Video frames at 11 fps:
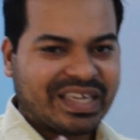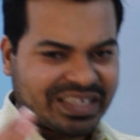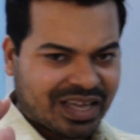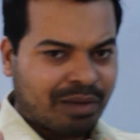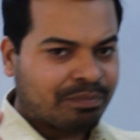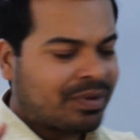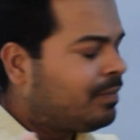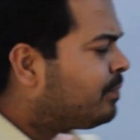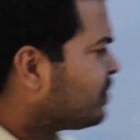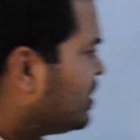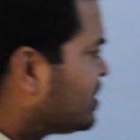
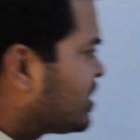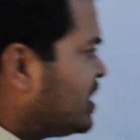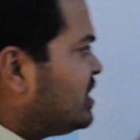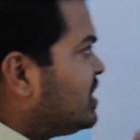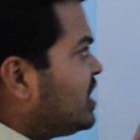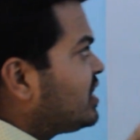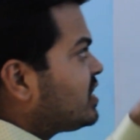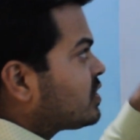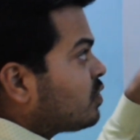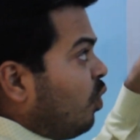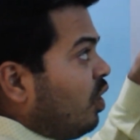Example, consider
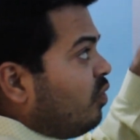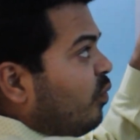this whole